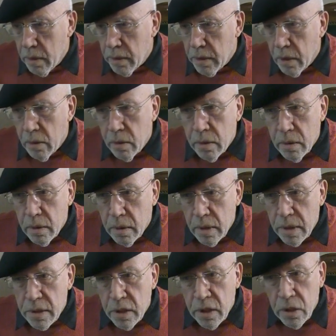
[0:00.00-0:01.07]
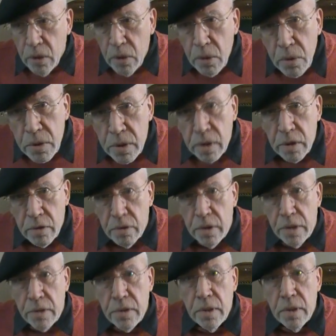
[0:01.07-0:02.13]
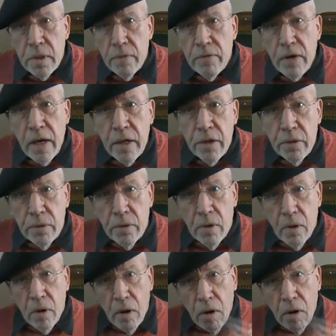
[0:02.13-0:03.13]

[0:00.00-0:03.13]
So this huge increase in the value